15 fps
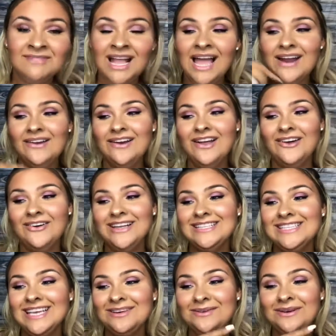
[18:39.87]
I don't know, it's
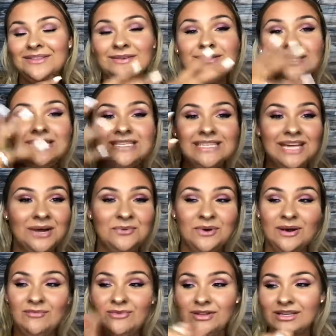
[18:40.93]
like one of those things again where
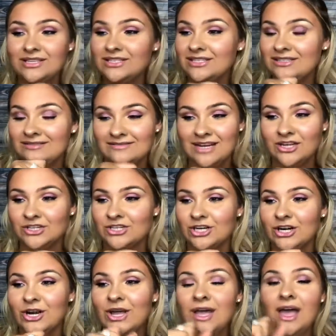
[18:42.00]
I'm really just not
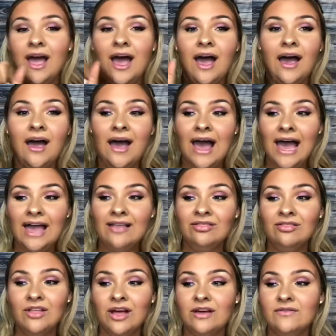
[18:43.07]
sure. I
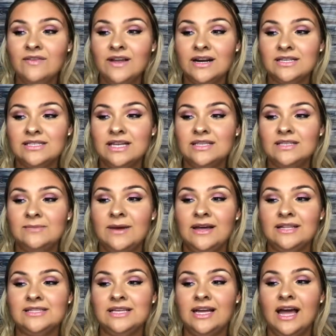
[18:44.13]
love the Anastasia
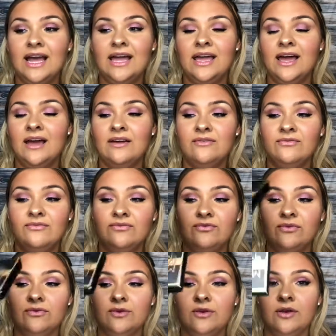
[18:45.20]
palettes. Like, I have
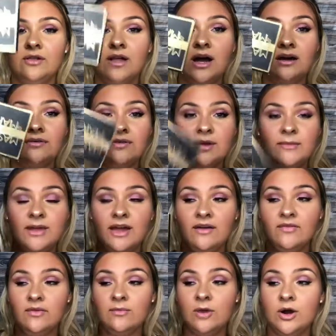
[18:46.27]
a lot of them. I
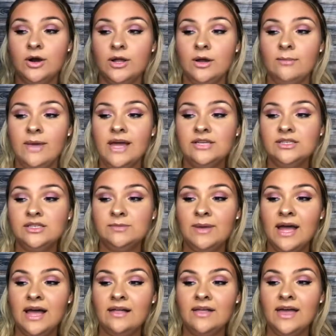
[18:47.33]
have the Mario Master
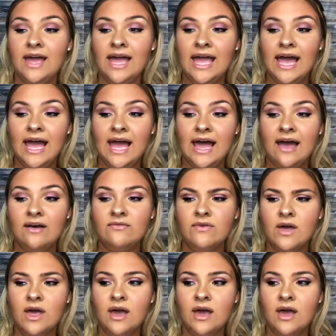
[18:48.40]
palette, I have